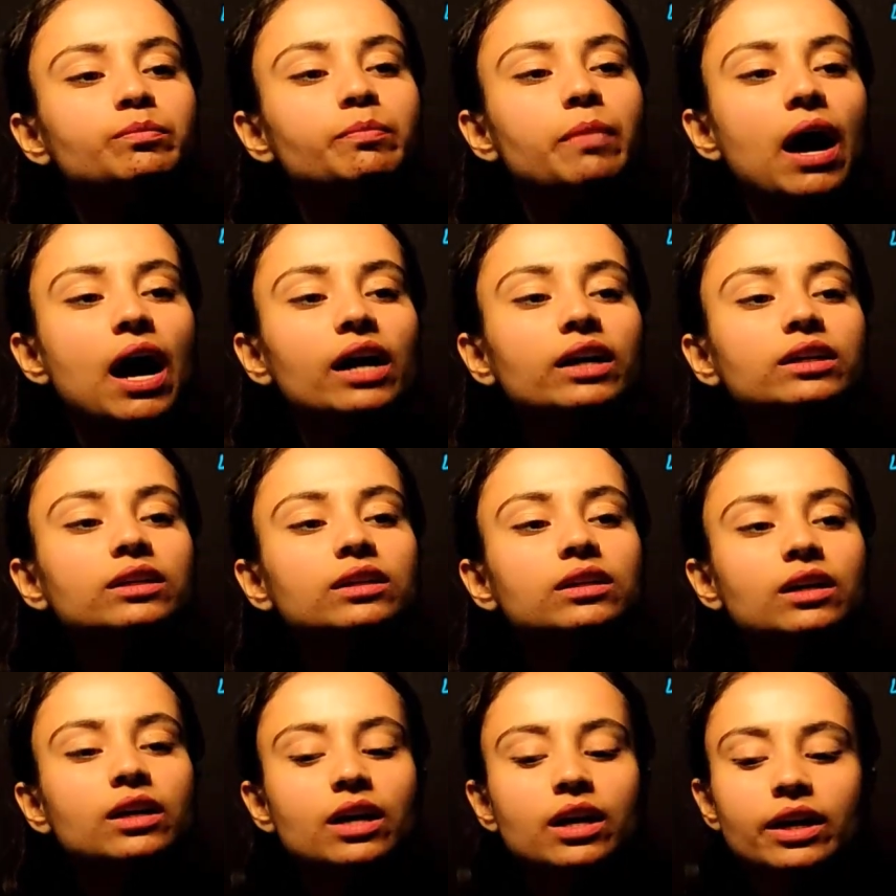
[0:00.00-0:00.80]
part.
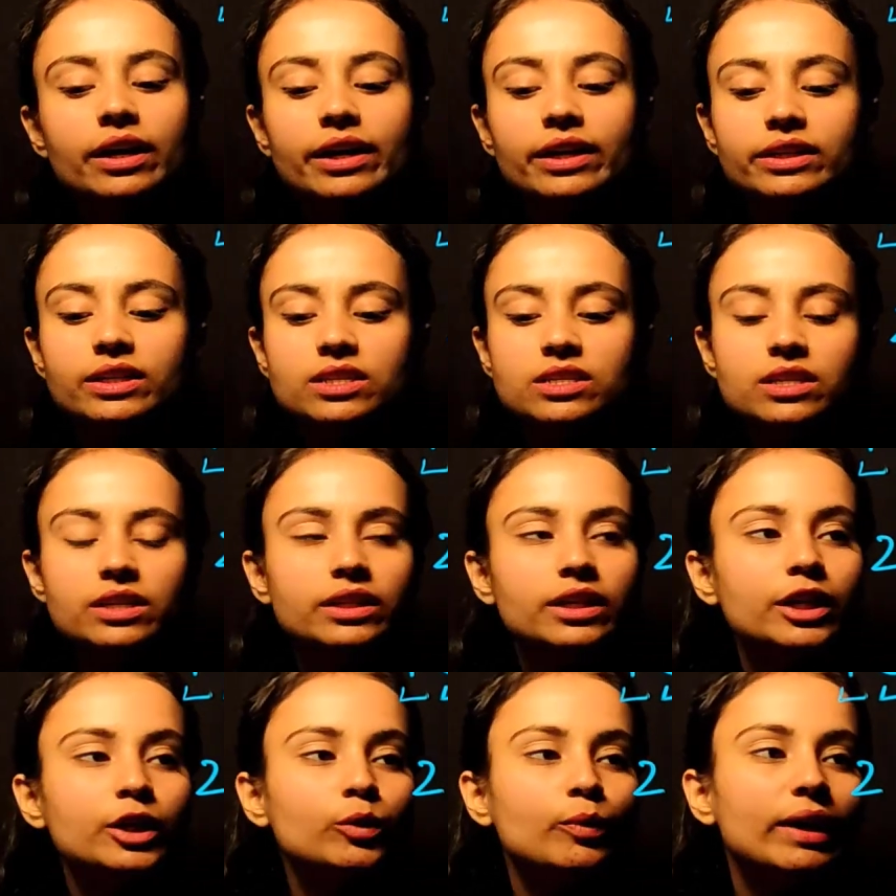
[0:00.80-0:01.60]
Here it is
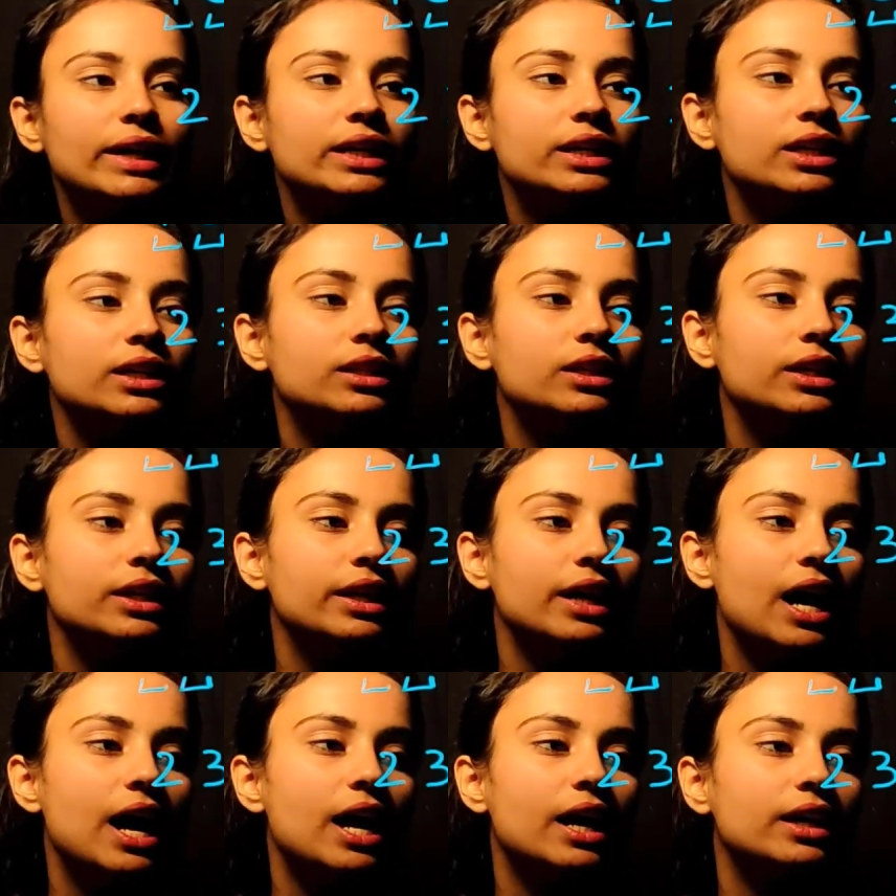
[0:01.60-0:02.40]
written
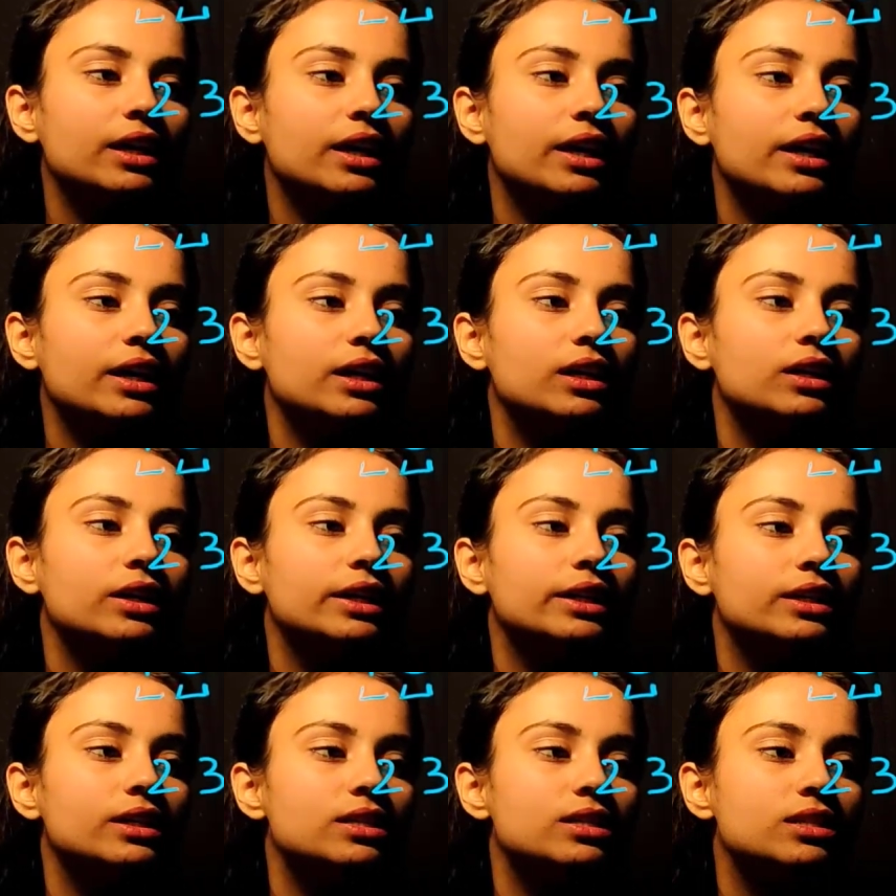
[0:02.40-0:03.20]
23 and here
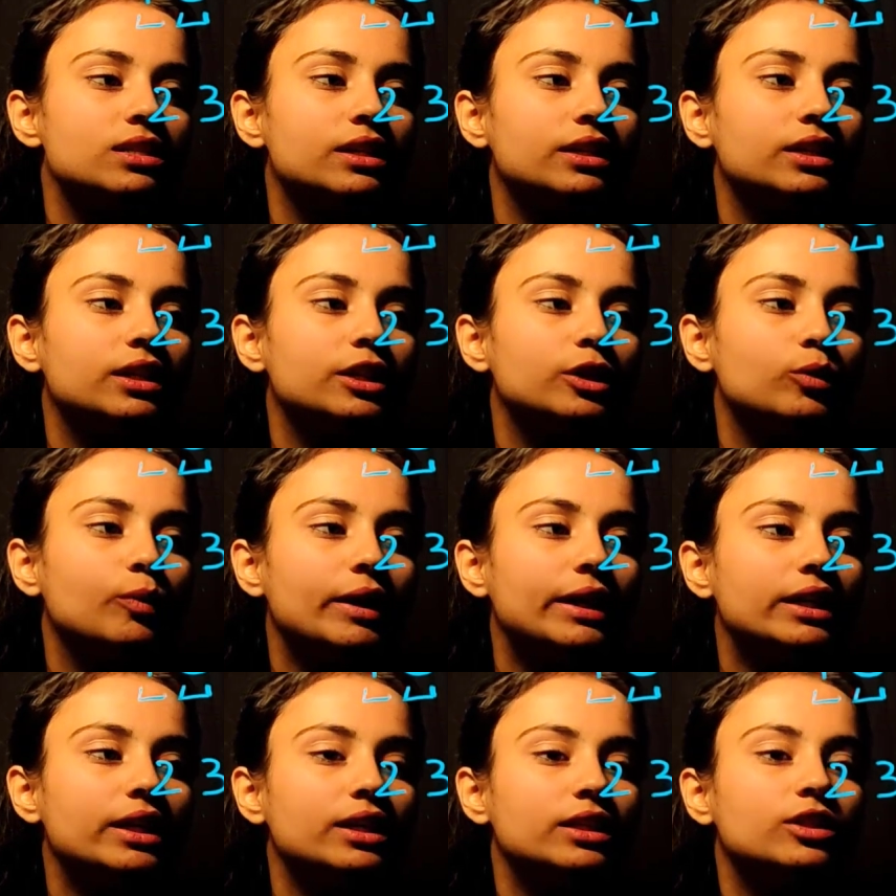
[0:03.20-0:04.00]
it is written
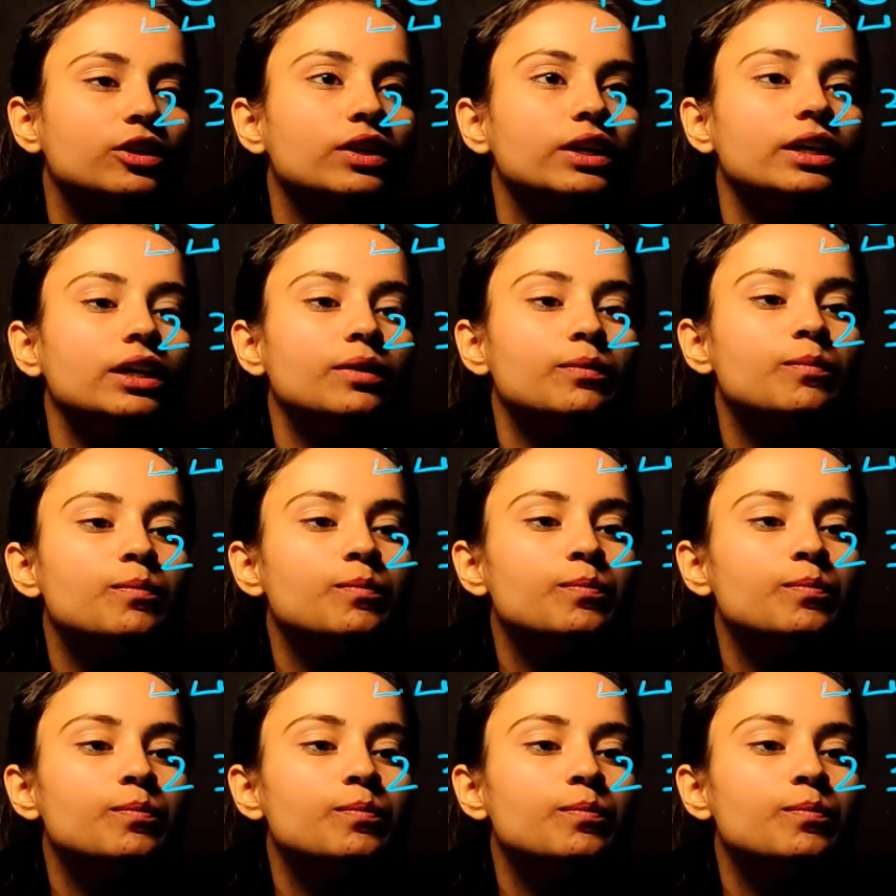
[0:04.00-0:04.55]
23.